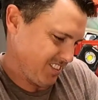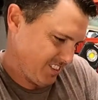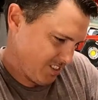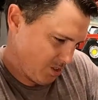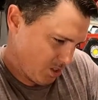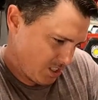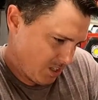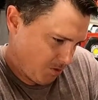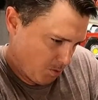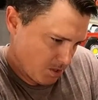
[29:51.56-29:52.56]
Of course, if
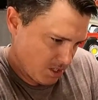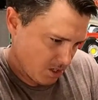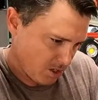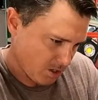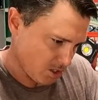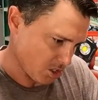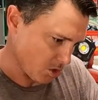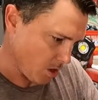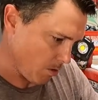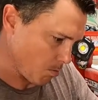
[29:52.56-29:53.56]
it was in a car show,
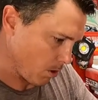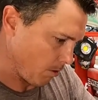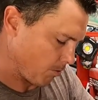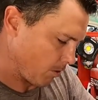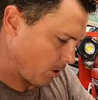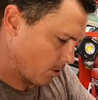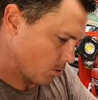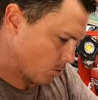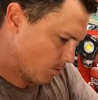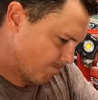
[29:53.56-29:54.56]
I would probably flock to it.